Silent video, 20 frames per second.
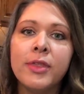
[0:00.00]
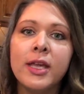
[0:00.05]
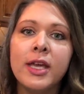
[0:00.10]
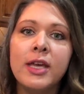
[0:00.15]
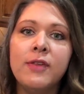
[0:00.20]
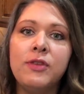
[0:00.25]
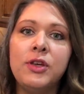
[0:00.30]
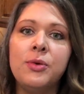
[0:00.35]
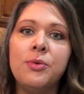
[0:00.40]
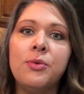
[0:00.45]

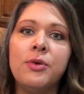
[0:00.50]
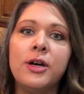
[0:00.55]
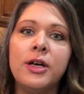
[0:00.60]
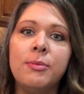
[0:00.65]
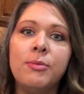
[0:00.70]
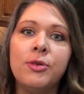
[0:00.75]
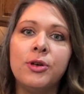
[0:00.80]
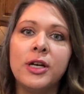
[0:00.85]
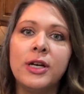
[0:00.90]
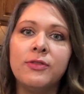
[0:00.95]
if you
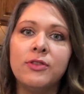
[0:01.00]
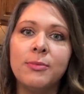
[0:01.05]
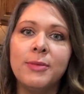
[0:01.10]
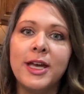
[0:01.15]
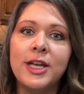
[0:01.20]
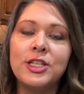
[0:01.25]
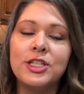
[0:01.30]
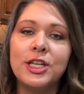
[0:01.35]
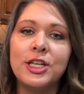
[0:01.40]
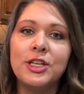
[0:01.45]
want more
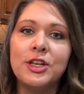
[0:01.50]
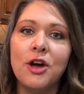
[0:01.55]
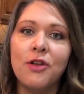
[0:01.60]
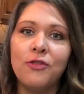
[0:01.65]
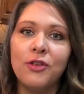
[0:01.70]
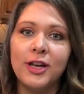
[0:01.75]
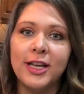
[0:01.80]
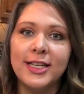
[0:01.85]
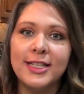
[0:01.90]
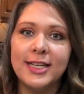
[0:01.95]
information, don't
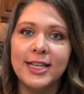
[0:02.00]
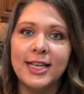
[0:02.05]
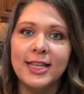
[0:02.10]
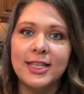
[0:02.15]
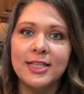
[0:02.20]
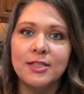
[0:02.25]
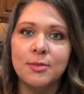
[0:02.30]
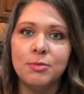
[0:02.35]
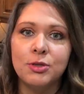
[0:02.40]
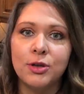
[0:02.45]
forget to hit
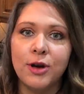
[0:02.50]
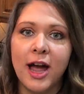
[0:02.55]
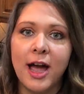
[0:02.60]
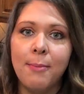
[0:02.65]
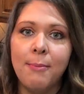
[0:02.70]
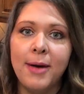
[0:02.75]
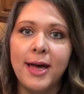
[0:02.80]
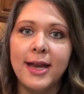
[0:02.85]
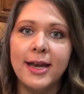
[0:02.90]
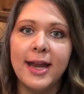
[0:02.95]
the
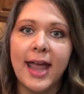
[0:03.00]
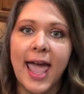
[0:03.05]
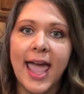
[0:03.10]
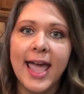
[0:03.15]
subscribe button